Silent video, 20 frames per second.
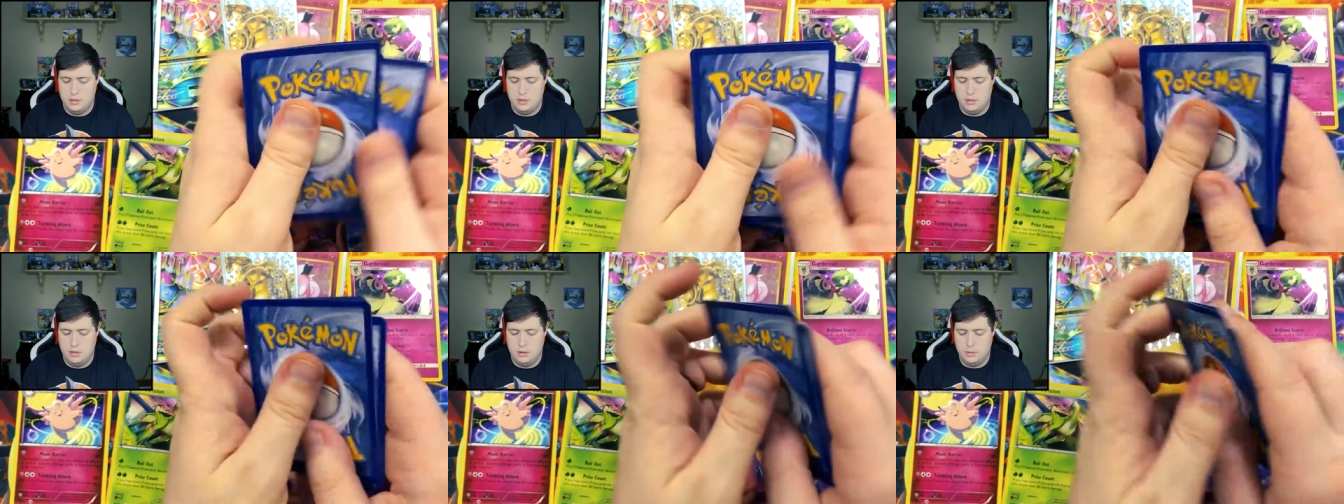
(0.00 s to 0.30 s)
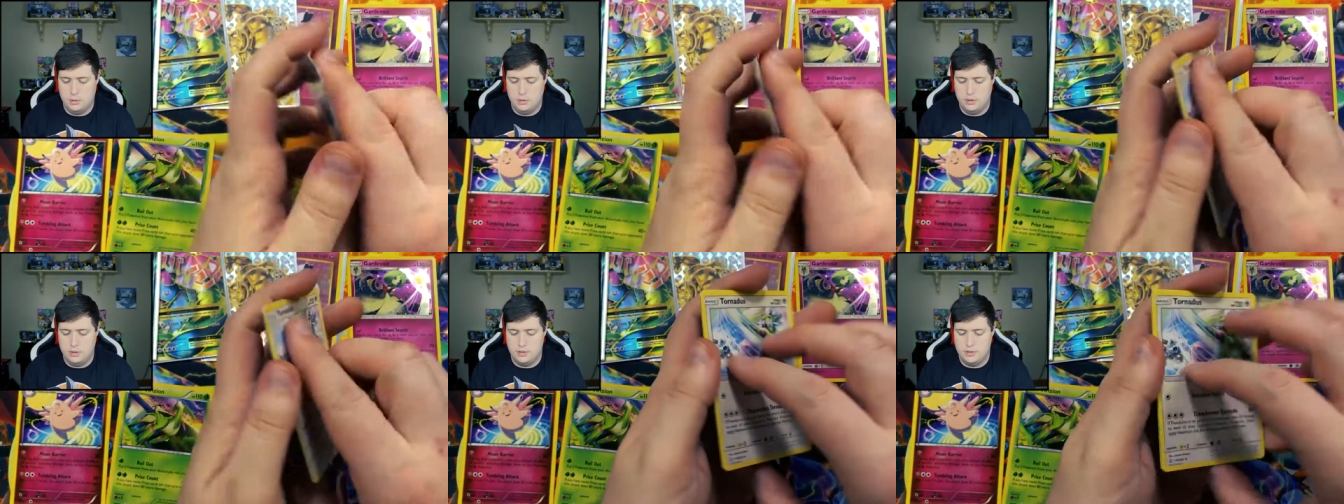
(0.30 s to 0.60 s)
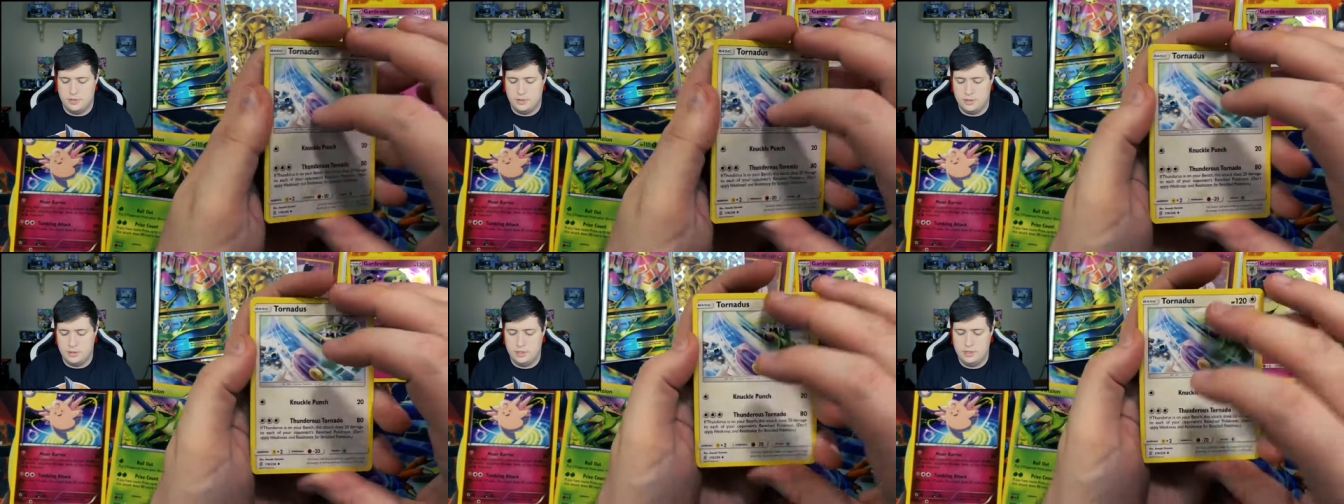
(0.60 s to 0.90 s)
All right, one in the
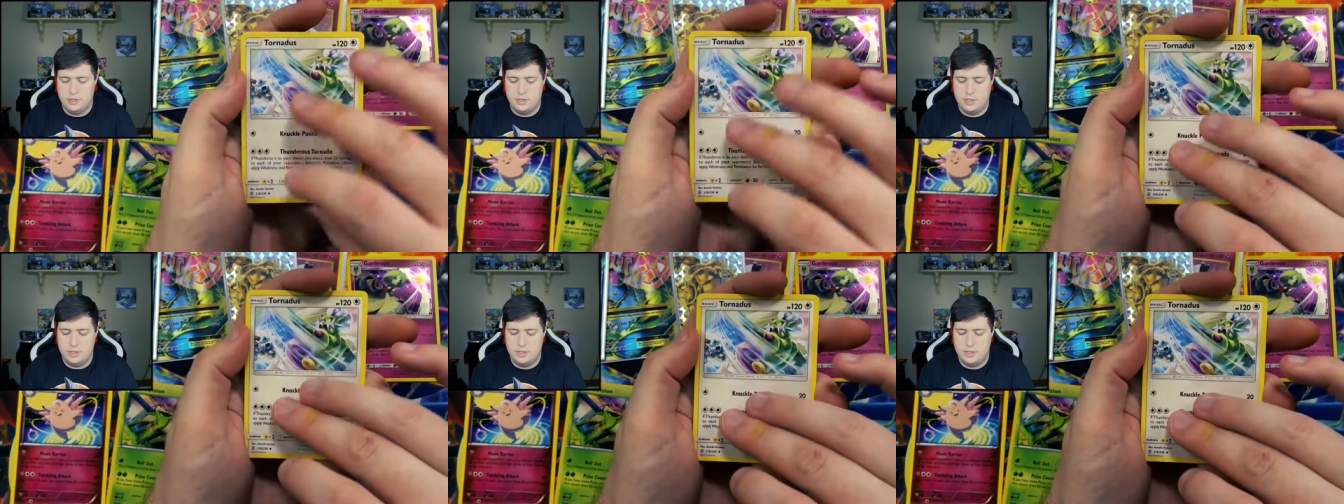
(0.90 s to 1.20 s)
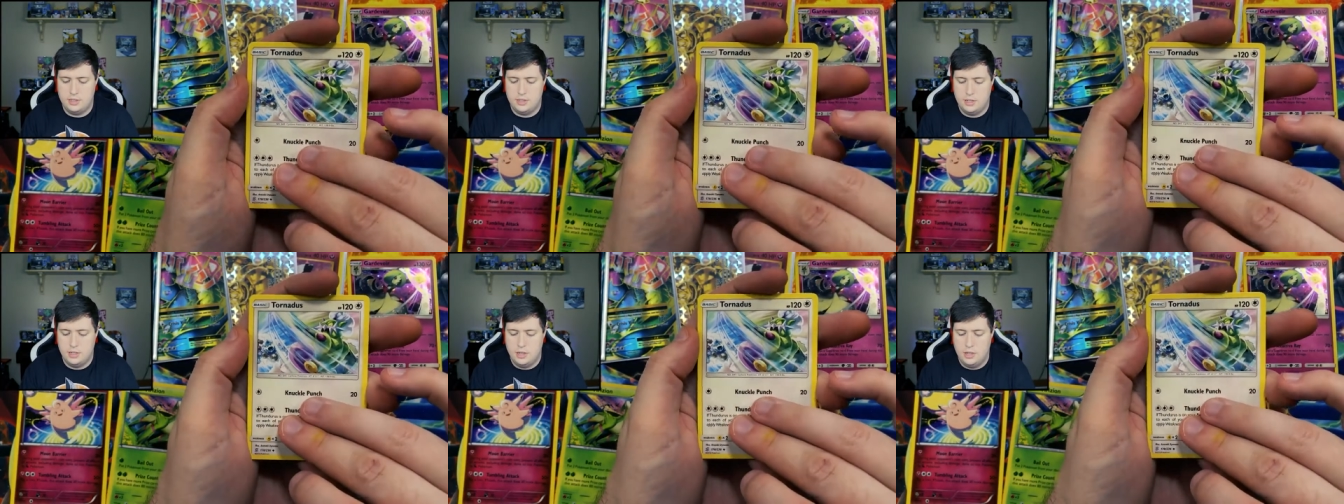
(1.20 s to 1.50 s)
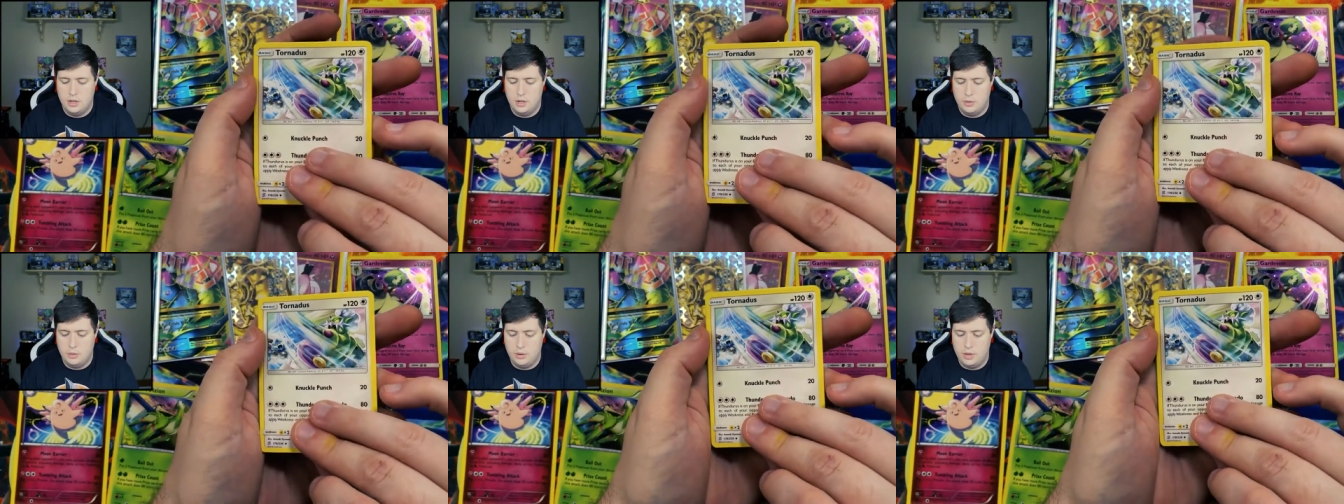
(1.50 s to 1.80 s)
front.
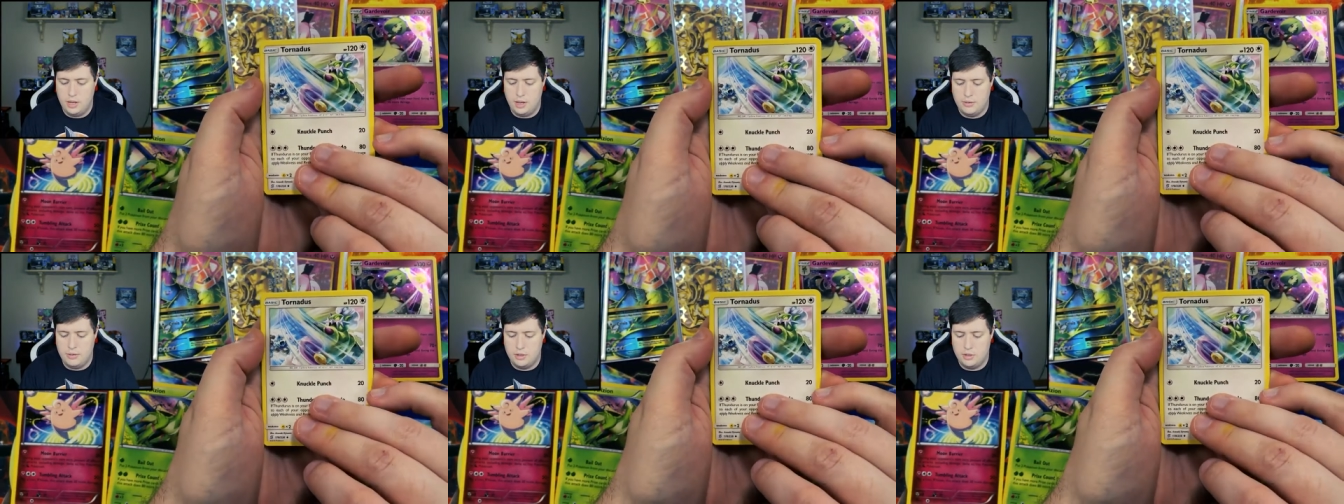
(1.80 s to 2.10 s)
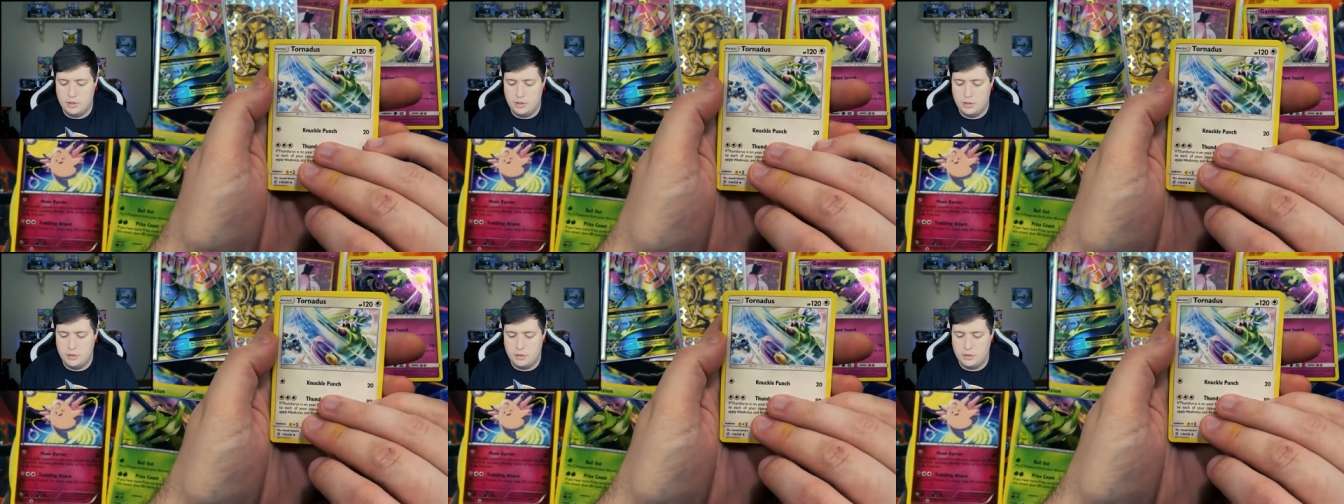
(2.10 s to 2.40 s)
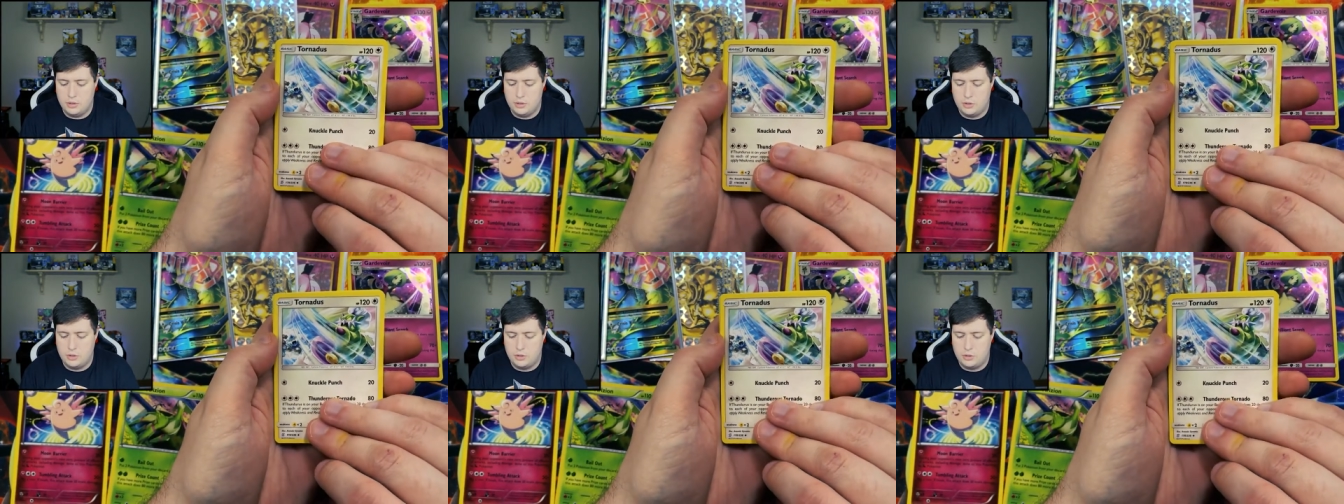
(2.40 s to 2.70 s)
We have
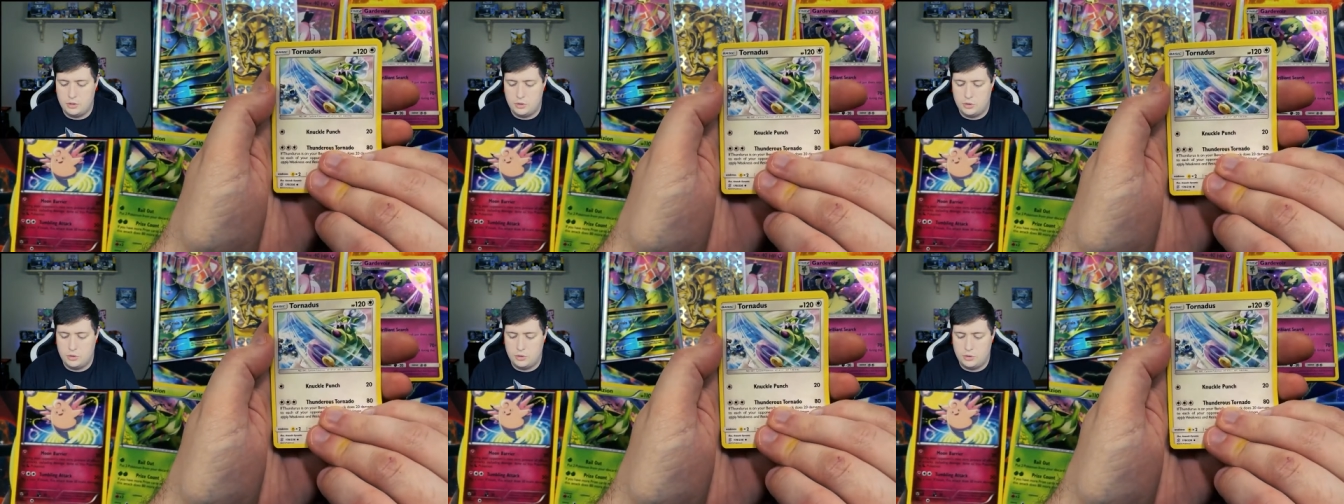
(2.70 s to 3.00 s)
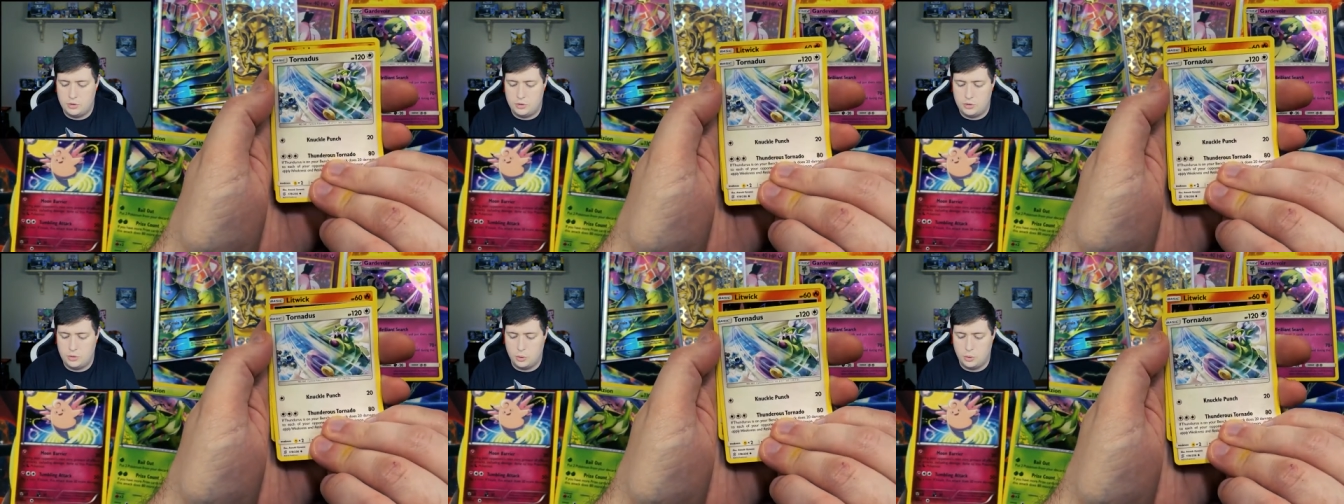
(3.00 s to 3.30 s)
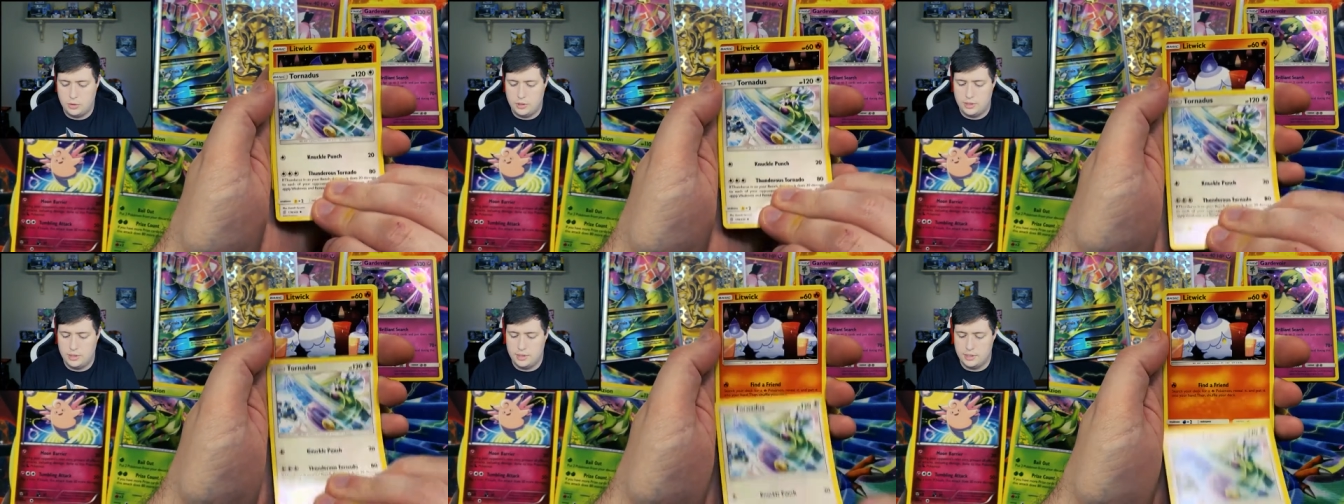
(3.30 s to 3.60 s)
a
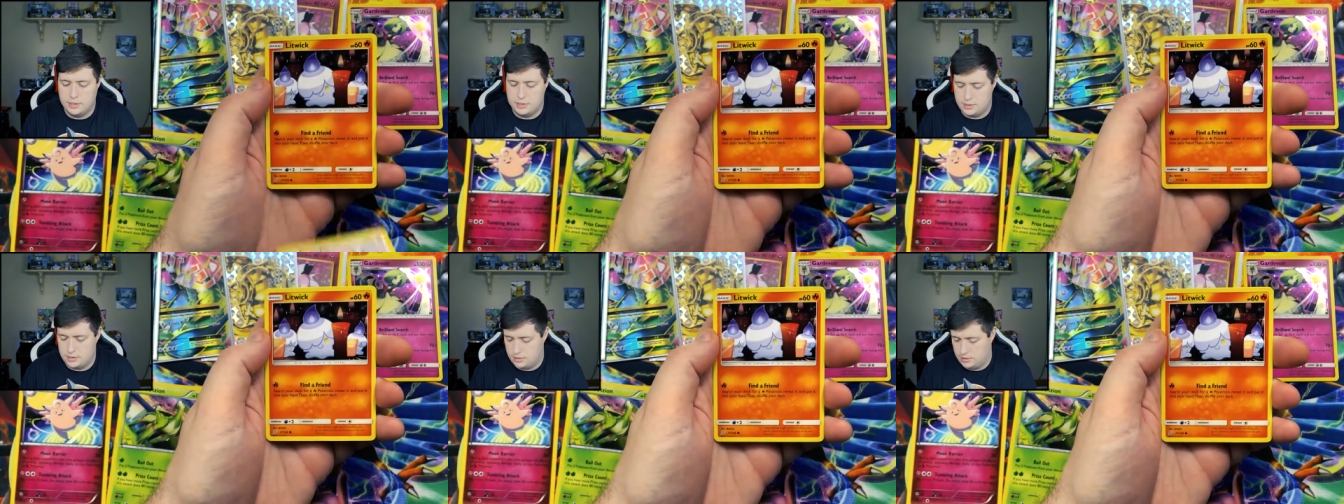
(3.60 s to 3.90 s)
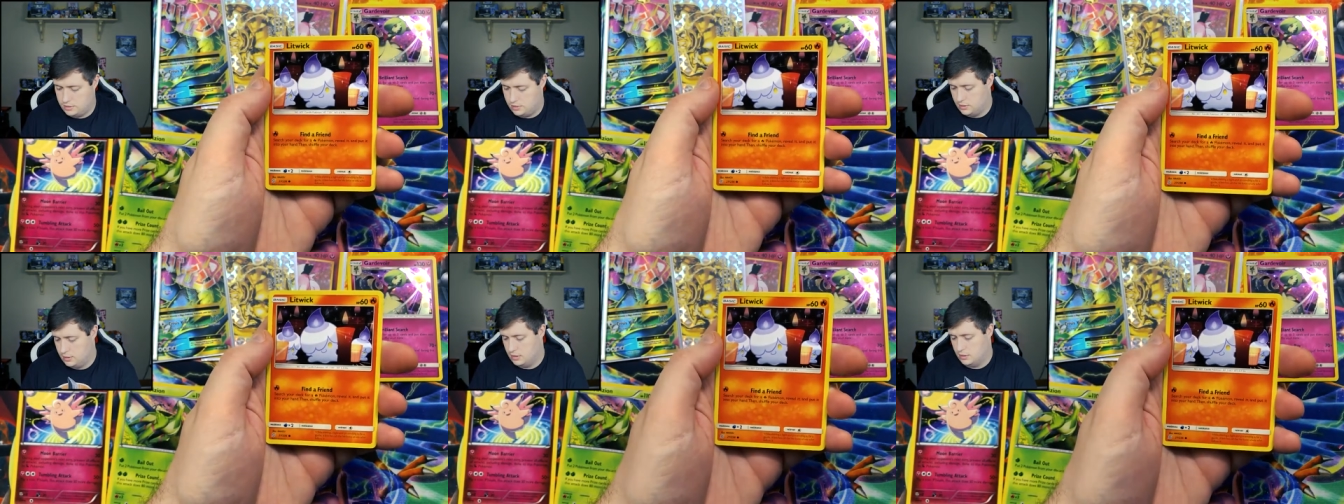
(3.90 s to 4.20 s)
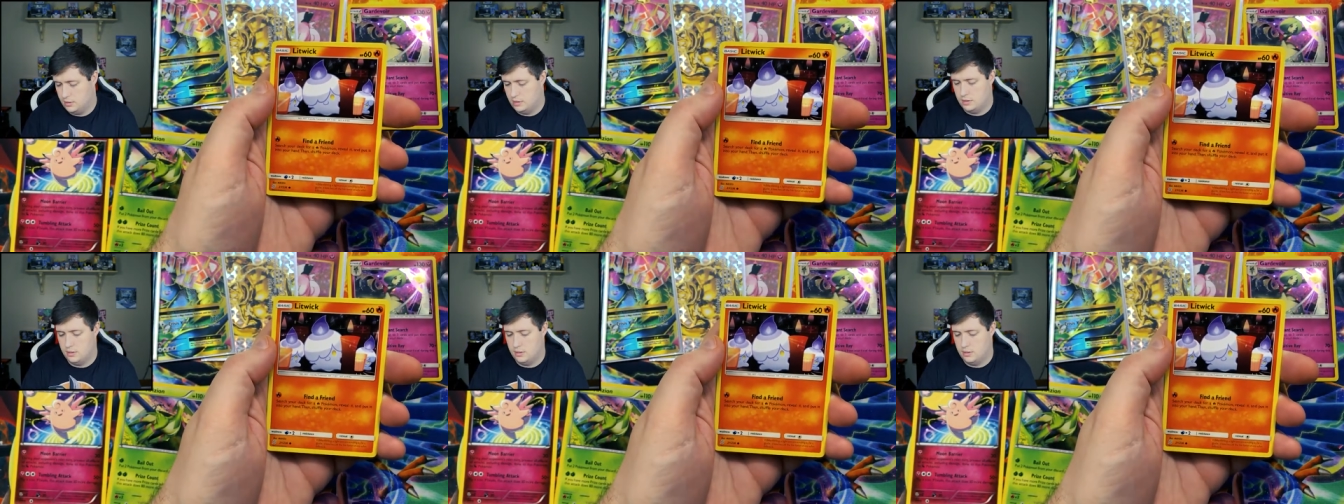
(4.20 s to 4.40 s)
Tornadus,